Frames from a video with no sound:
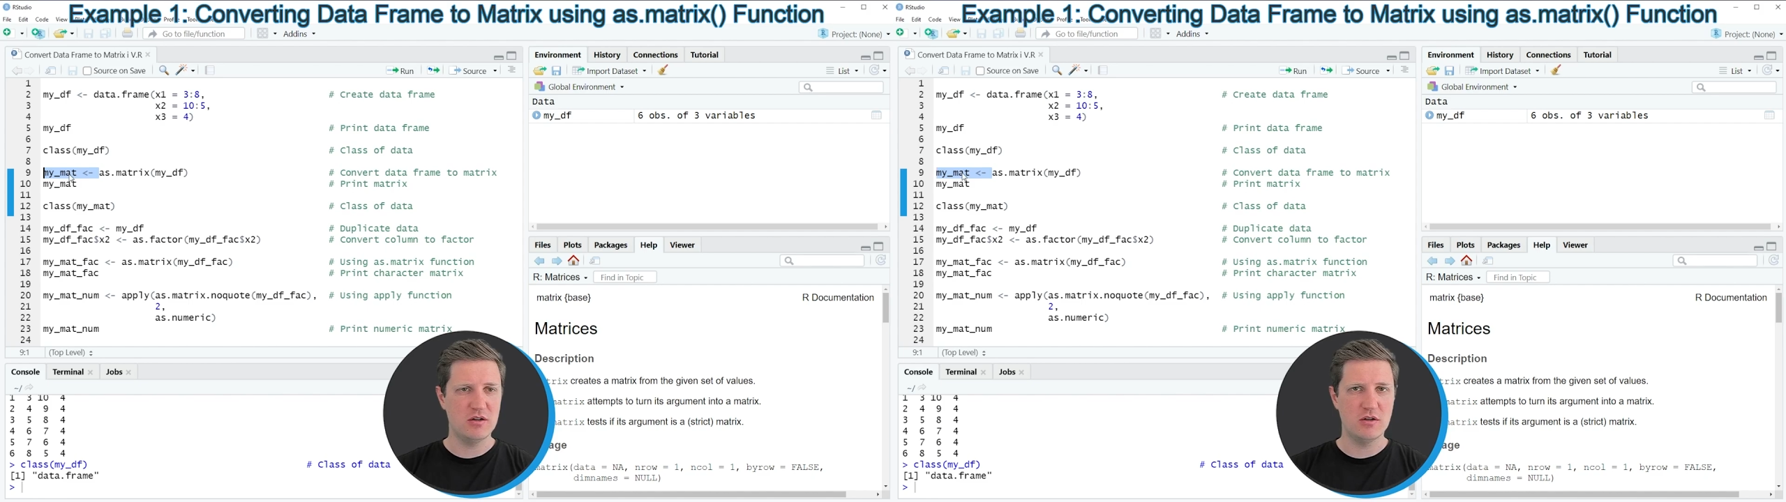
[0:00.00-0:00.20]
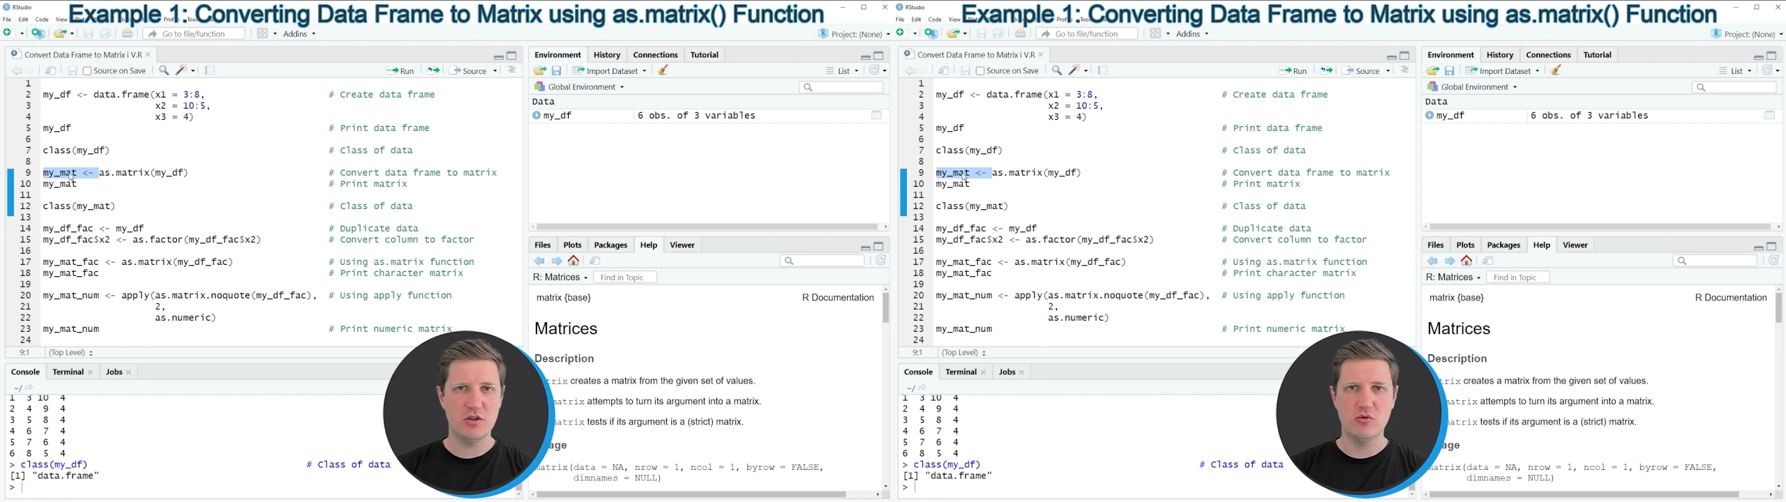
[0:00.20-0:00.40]

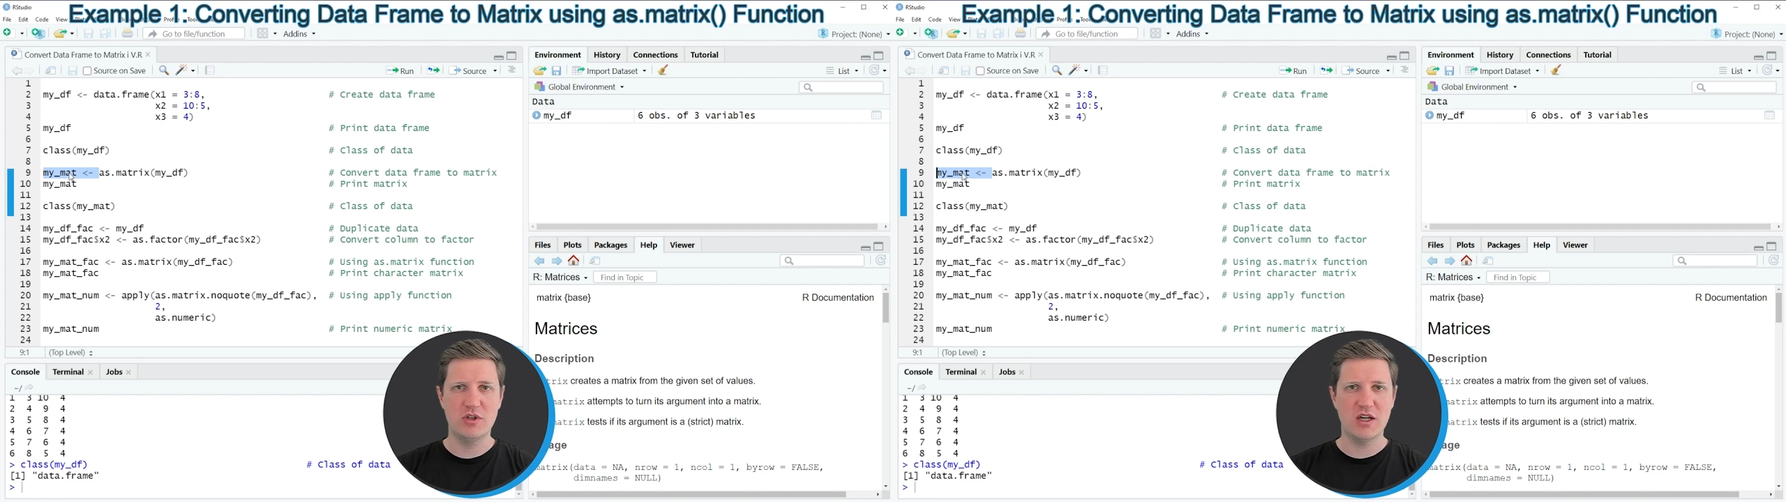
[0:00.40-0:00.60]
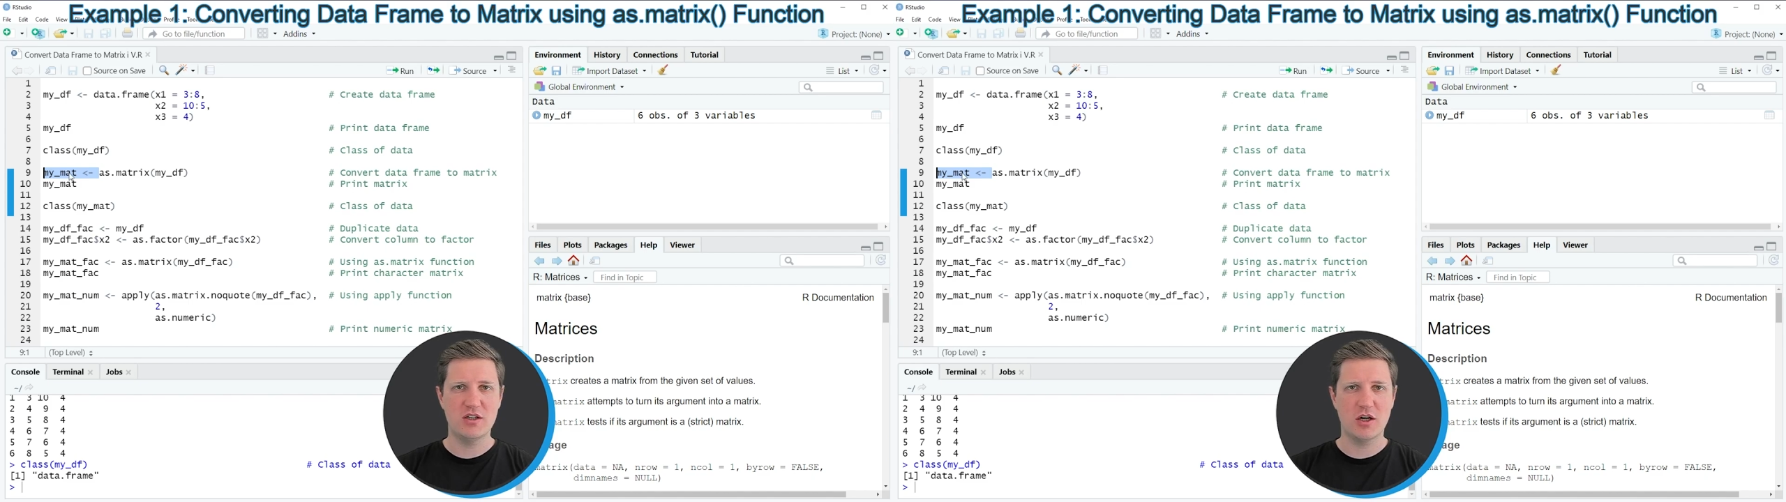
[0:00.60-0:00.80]
in a new
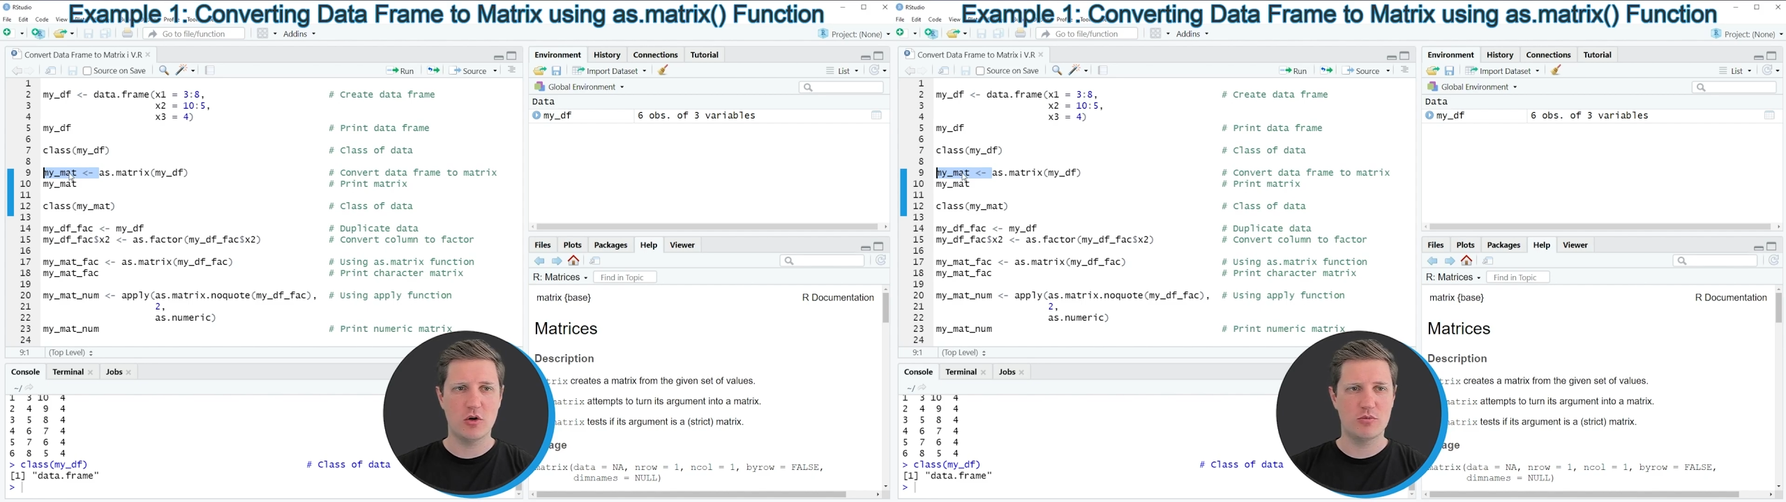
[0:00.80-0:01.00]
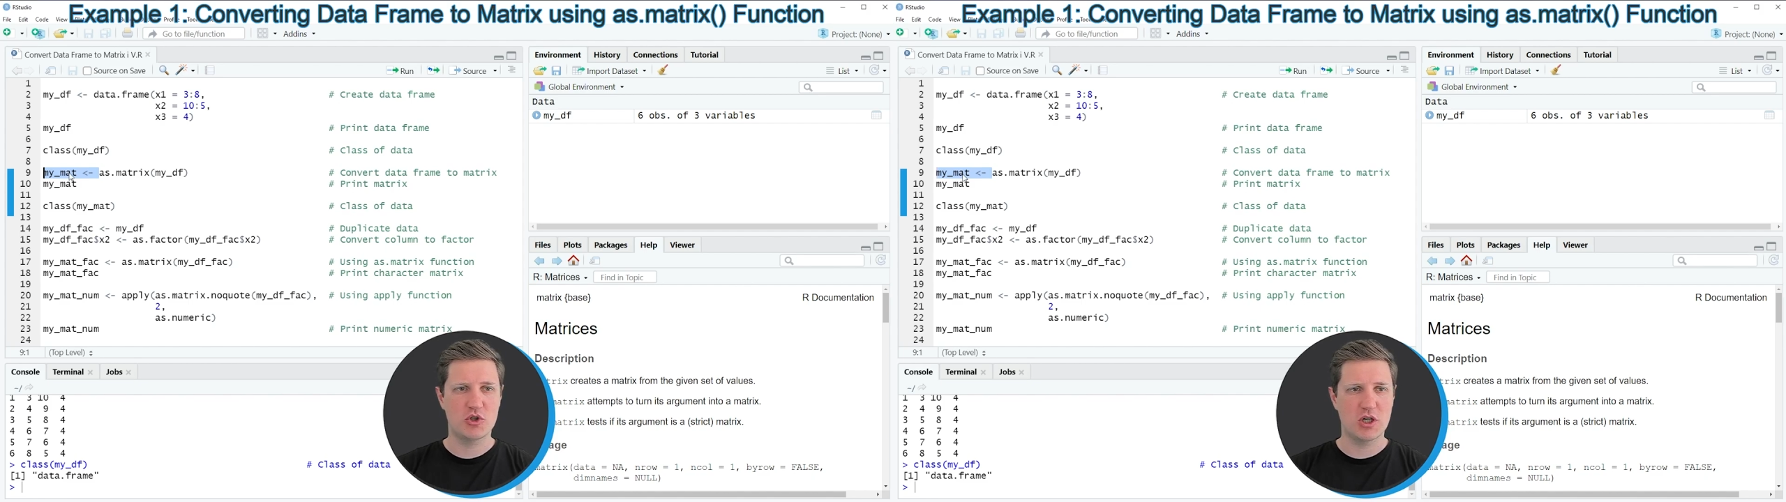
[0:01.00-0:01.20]
data
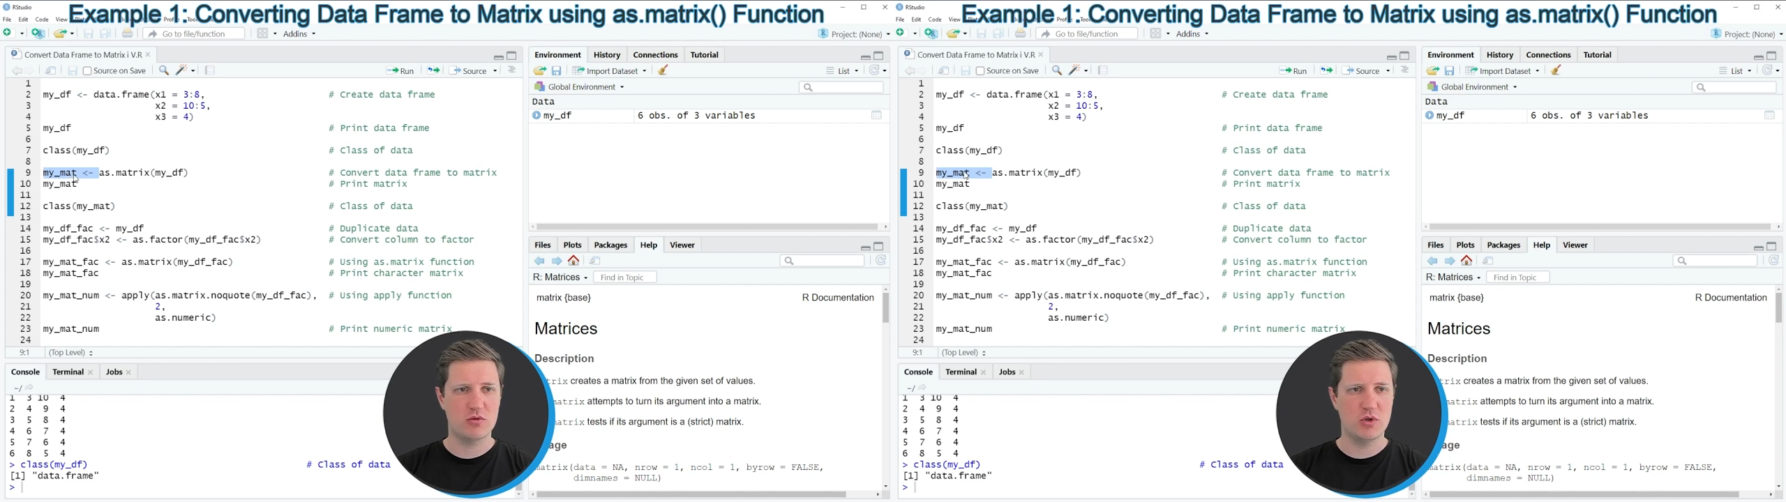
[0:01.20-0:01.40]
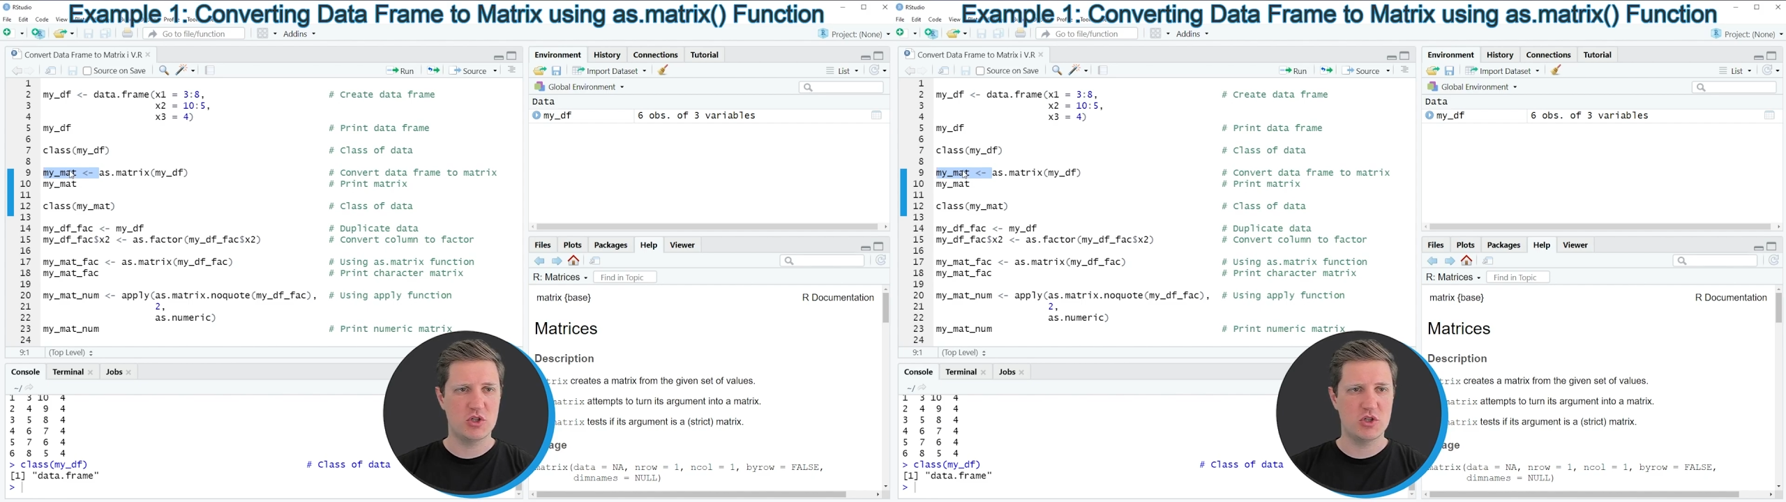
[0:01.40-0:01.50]
object,